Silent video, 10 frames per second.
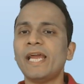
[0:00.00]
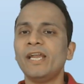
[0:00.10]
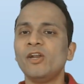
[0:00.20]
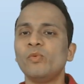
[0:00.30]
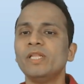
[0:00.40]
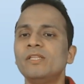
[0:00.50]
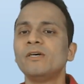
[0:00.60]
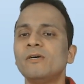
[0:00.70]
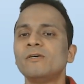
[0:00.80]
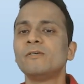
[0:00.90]
end with
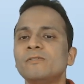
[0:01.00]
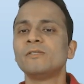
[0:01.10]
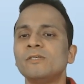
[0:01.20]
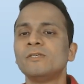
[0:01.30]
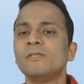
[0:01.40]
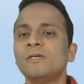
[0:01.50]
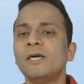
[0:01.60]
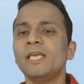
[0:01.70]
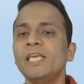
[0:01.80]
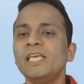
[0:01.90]

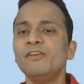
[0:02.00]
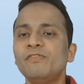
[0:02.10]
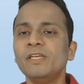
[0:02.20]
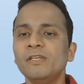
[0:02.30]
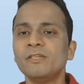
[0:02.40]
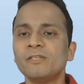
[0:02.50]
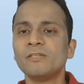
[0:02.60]
even